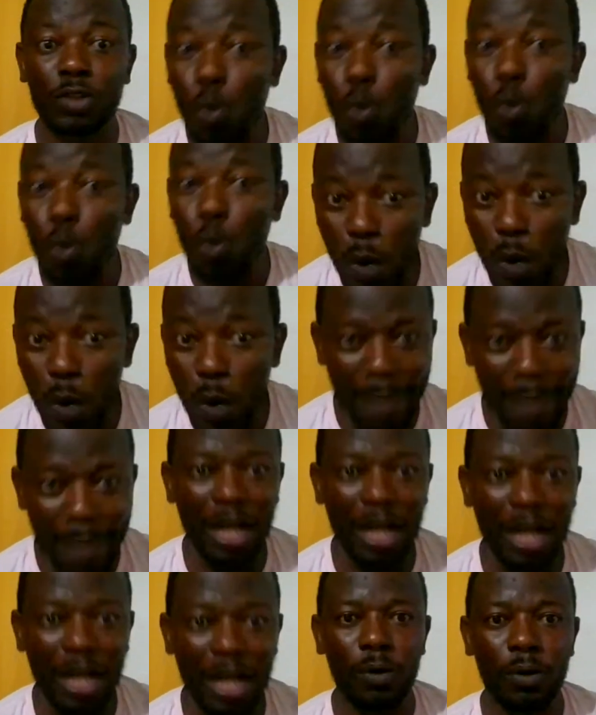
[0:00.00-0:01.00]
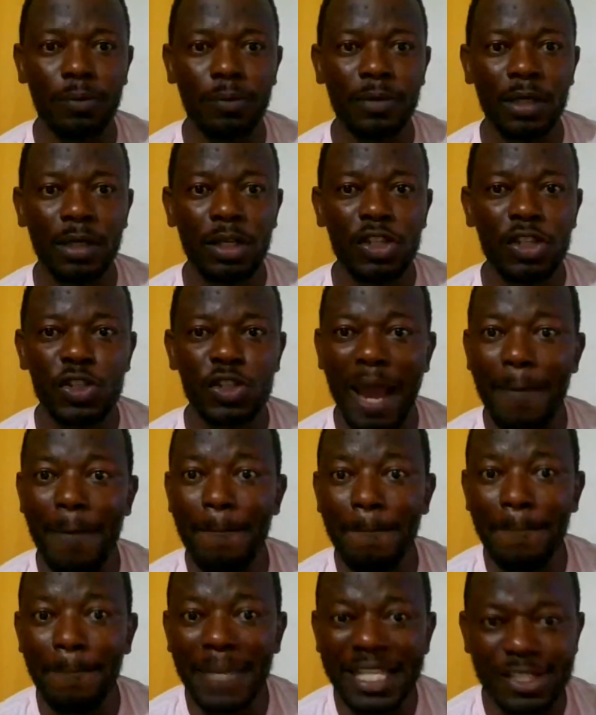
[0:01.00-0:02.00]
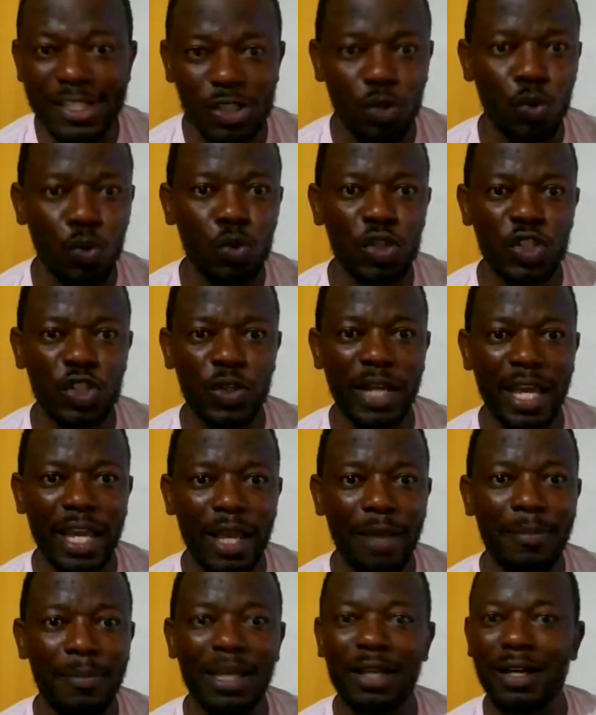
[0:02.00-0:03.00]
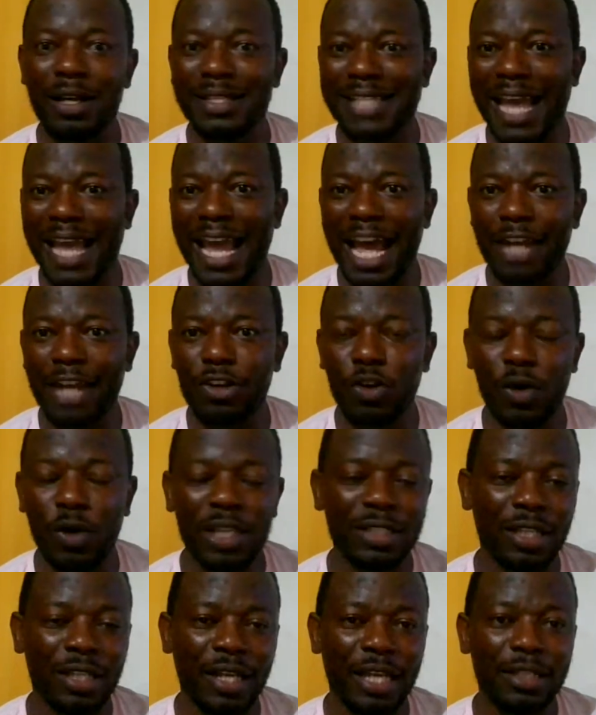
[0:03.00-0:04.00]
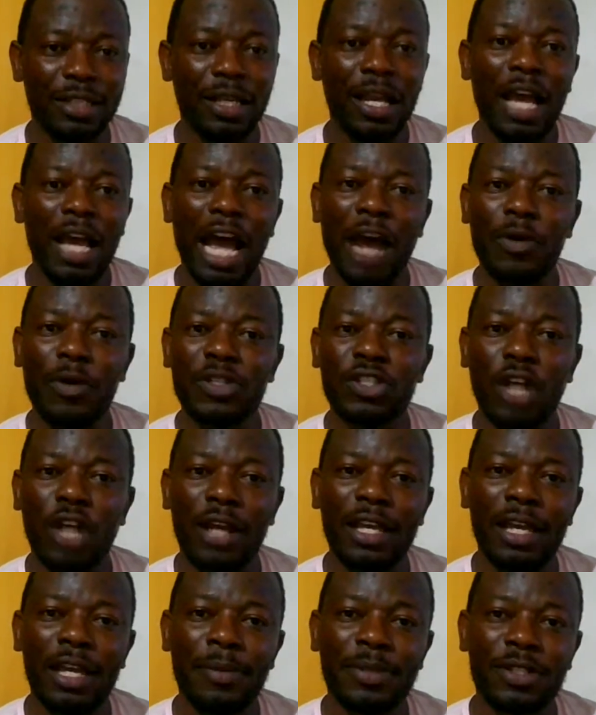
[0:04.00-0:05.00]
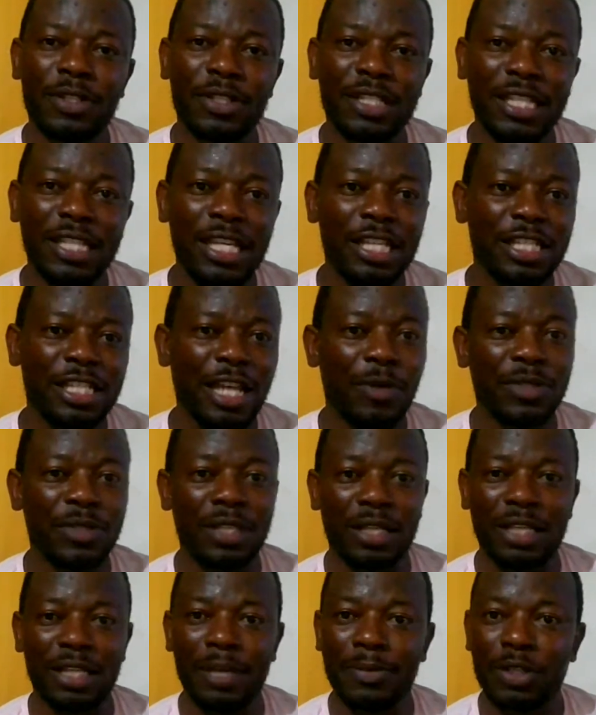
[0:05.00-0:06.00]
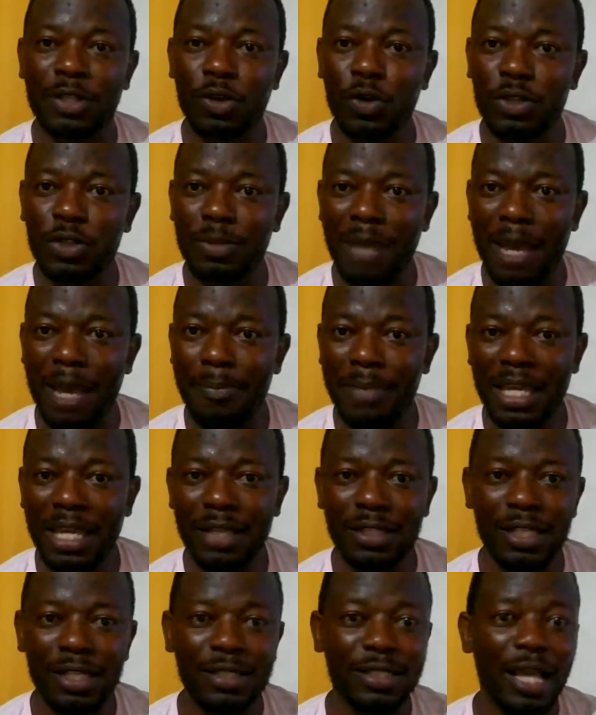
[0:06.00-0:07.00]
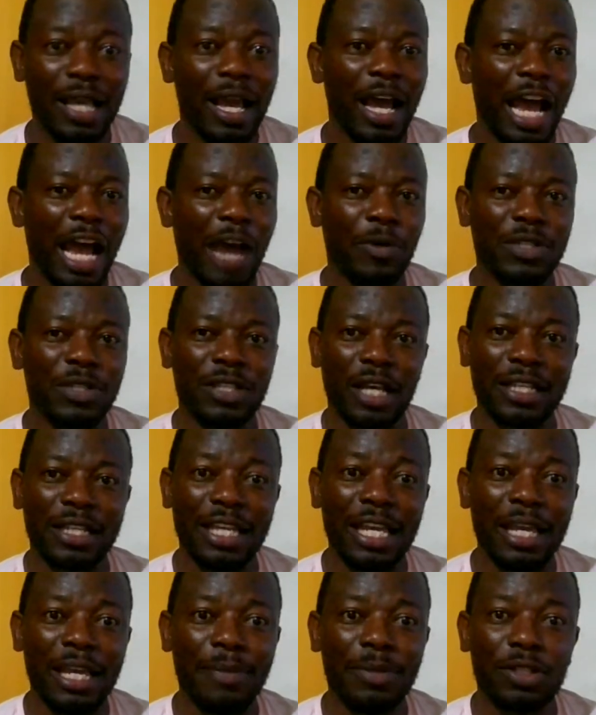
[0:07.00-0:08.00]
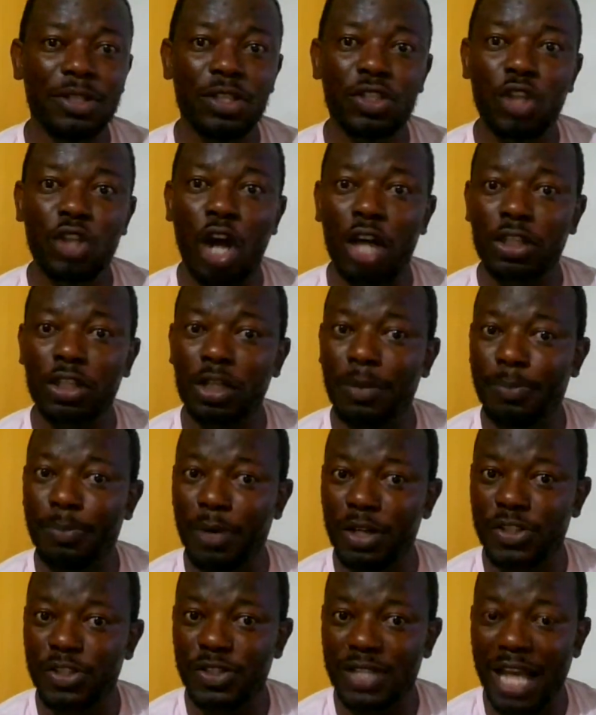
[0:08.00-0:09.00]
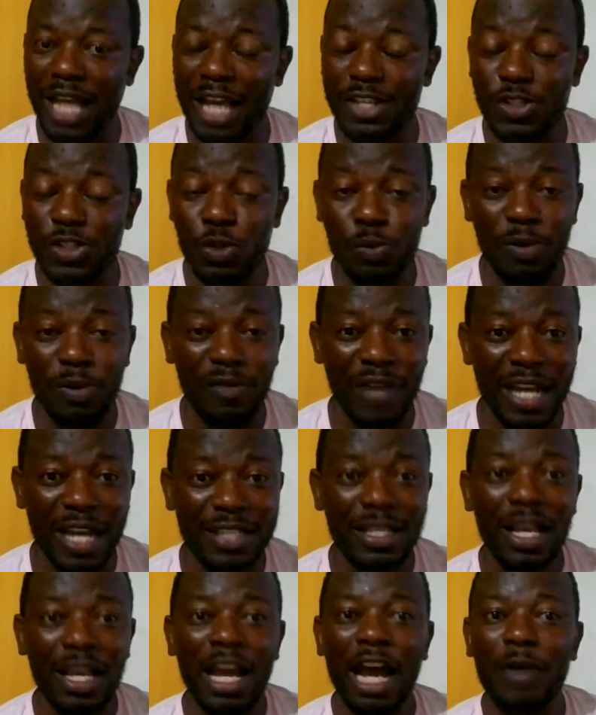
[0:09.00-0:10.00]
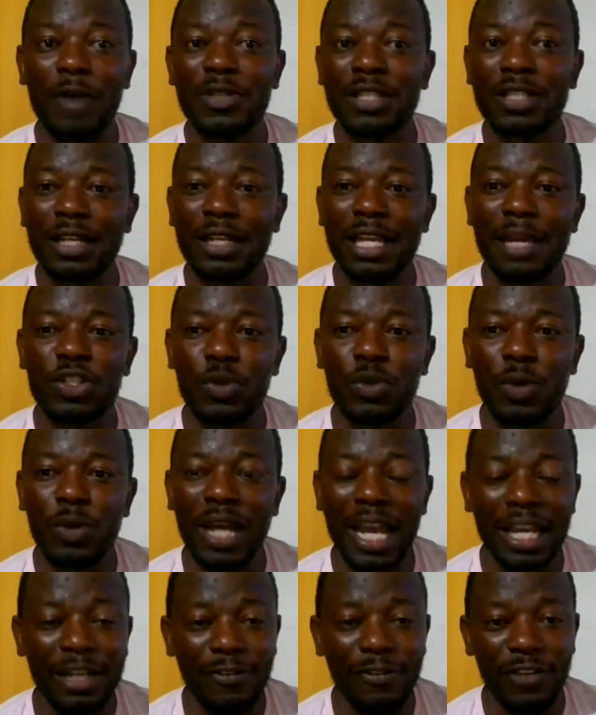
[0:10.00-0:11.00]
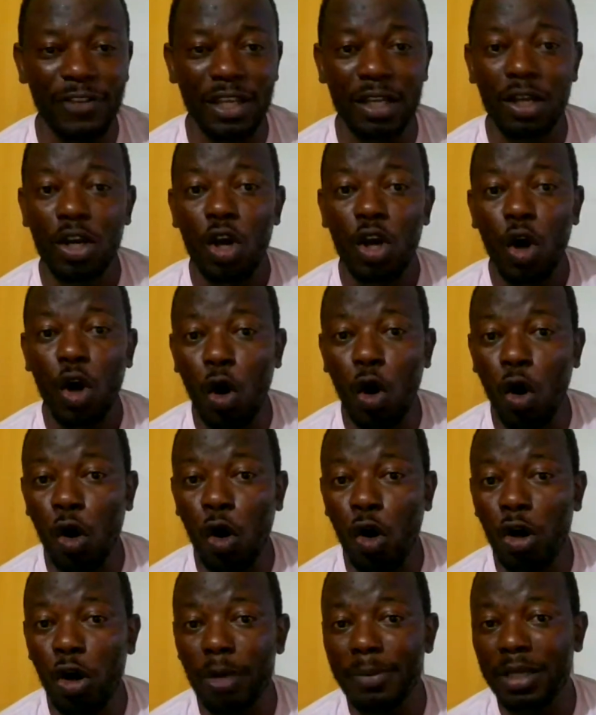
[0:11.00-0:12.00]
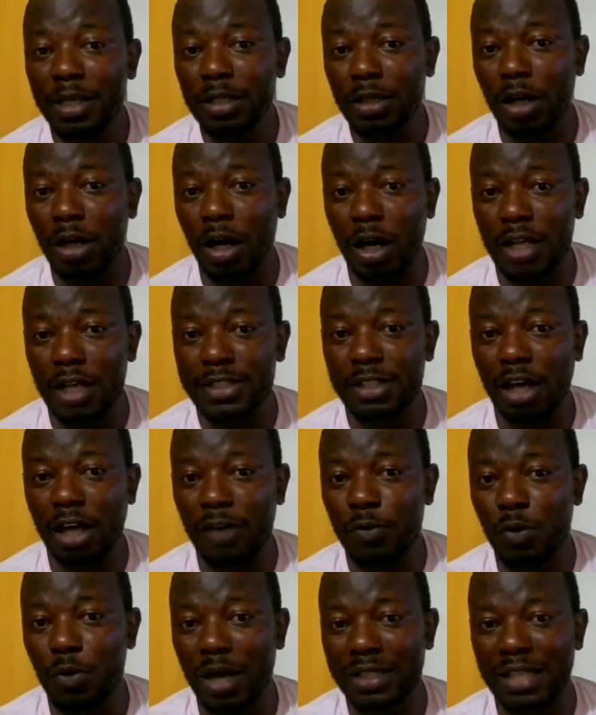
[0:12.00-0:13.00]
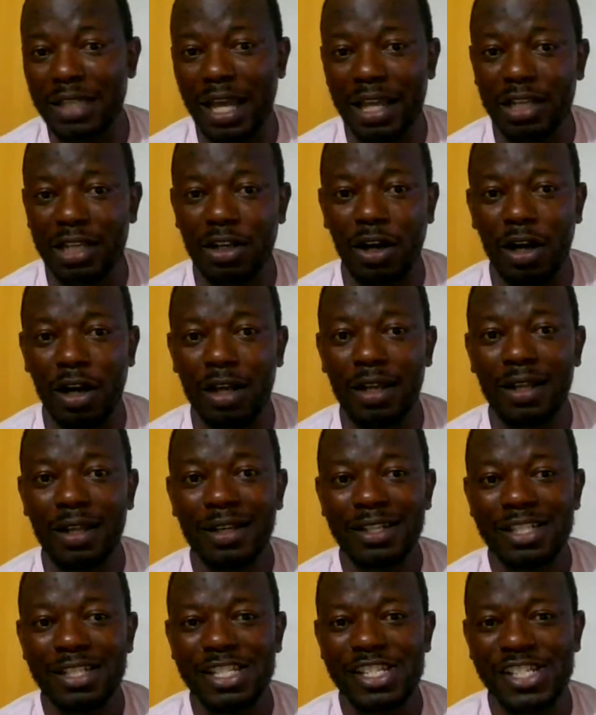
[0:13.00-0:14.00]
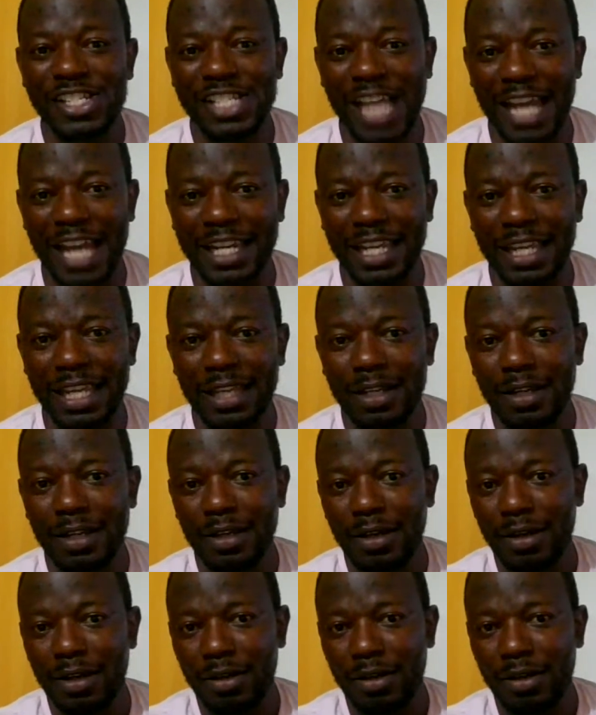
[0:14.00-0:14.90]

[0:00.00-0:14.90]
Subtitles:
Way below. So I missed school today because I had no internet. I was not able to teach. I was not able to go to my meetings. I was not able to talk to the persons I supervise. I was not able to do anything, all because of what I call shoddy